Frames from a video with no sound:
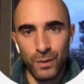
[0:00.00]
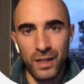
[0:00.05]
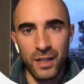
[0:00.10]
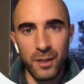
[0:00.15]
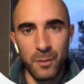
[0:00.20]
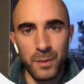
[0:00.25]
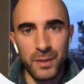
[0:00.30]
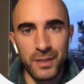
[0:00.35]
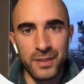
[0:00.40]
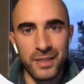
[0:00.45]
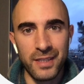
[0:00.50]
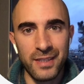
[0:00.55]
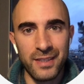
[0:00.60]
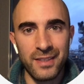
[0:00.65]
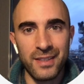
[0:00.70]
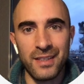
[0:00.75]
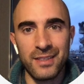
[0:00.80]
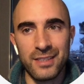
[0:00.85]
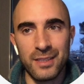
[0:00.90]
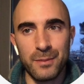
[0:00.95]

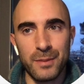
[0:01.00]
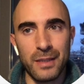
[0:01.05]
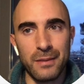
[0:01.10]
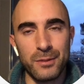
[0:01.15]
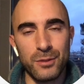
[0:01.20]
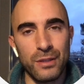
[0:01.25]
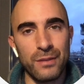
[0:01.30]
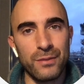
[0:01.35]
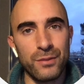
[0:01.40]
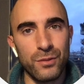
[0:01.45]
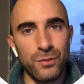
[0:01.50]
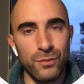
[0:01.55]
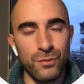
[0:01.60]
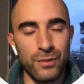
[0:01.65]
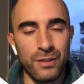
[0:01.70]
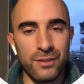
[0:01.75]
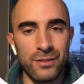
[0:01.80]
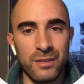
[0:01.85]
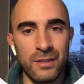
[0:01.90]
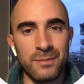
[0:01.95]
100%, and sometimes you have to
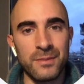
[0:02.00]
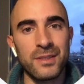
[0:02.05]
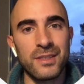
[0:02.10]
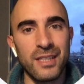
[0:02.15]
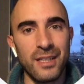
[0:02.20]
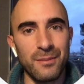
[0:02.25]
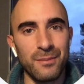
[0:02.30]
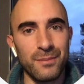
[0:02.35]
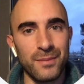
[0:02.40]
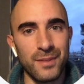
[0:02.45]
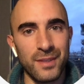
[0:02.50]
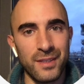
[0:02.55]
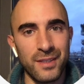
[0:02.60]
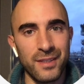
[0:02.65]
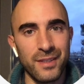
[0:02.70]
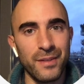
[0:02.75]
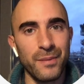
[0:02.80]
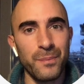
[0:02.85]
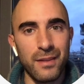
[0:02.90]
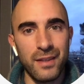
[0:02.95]
do some
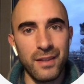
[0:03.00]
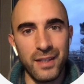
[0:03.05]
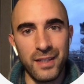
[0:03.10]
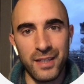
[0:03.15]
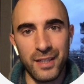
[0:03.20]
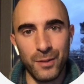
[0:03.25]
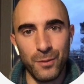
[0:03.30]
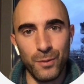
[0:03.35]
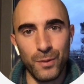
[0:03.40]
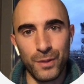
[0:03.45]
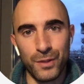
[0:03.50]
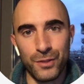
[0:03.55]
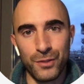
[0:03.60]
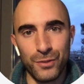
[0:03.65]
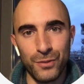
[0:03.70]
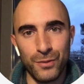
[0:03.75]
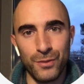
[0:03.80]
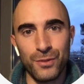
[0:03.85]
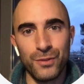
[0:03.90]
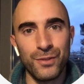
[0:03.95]
thinking work
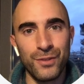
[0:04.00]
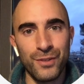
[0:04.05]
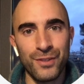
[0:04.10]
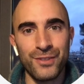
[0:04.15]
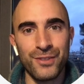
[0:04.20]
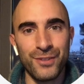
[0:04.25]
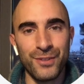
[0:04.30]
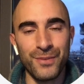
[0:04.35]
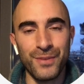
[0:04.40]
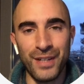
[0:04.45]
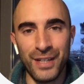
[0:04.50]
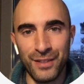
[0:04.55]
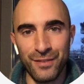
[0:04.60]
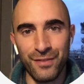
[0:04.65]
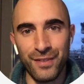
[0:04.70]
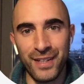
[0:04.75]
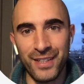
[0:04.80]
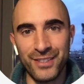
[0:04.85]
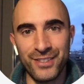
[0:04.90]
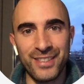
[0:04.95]
to, to
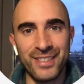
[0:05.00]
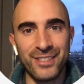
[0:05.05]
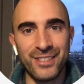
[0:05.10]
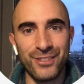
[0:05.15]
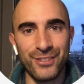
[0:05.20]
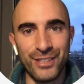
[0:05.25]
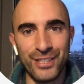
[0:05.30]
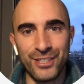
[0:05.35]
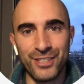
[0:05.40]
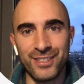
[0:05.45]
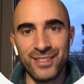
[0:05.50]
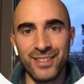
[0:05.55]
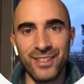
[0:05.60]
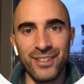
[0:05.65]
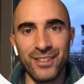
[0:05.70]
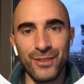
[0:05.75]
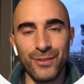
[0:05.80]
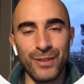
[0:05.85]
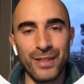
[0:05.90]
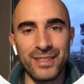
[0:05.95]
verify your intuition.
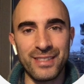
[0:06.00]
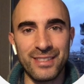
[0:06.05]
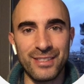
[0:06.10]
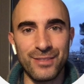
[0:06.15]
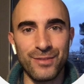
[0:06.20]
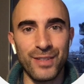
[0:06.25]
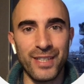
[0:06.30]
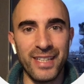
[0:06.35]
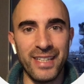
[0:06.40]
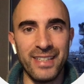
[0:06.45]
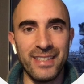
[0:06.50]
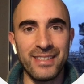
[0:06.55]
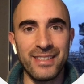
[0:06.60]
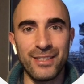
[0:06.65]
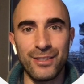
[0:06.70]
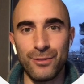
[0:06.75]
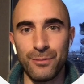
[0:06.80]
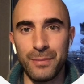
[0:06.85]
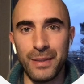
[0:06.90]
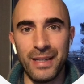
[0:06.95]
Otherwise, it's very easy
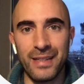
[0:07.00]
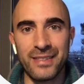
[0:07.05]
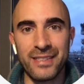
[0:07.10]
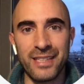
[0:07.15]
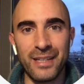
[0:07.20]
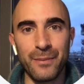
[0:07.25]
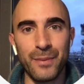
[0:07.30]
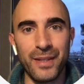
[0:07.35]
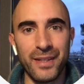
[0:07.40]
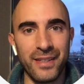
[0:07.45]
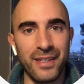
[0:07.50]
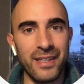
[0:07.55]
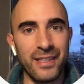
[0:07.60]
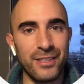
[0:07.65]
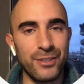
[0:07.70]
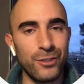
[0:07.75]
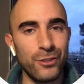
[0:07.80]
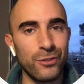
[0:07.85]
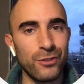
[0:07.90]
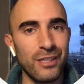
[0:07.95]
to build something that
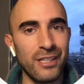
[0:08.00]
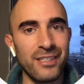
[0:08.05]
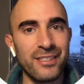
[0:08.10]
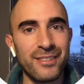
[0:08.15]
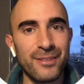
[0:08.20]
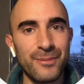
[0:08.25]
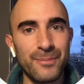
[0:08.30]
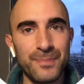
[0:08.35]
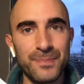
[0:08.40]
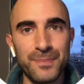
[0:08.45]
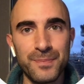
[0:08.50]
is useless.